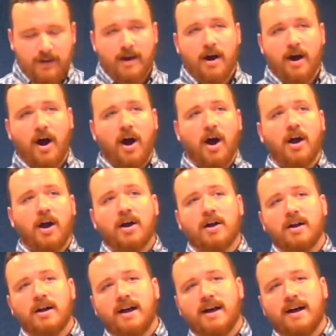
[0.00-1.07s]

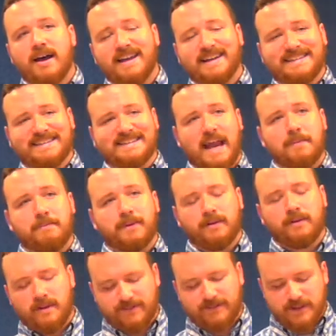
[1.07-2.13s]
Our
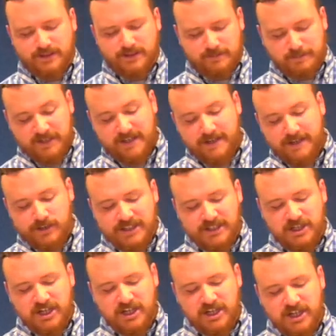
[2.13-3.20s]
example of the potentially
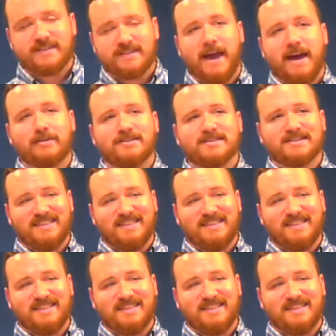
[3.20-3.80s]
cheating spouse,